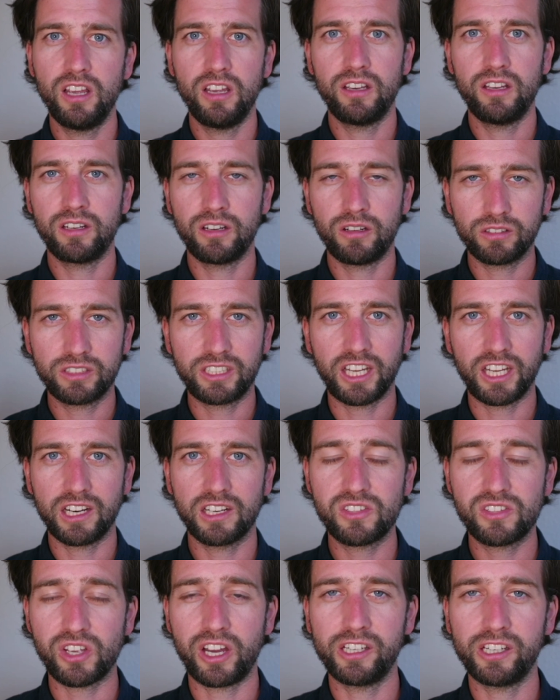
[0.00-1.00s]
you know, get
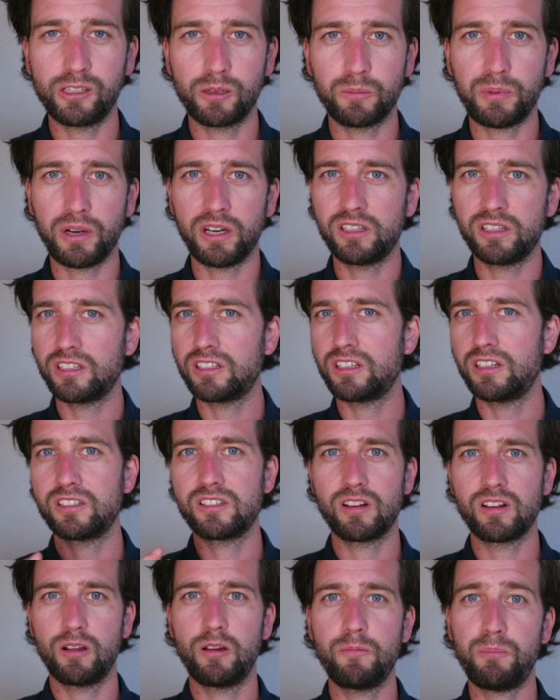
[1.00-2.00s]
excited about it
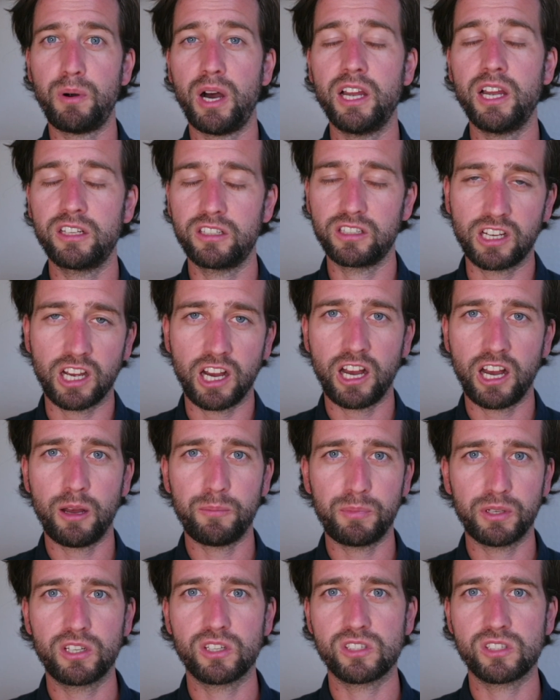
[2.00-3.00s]
and buying the car
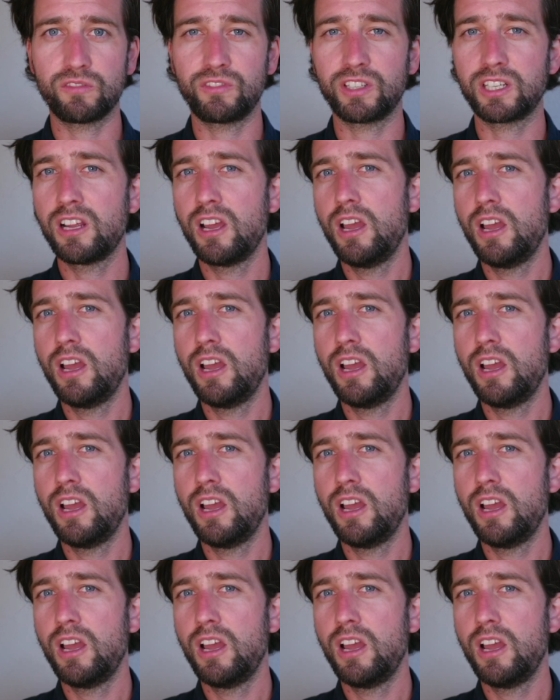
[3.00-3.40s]
because of it.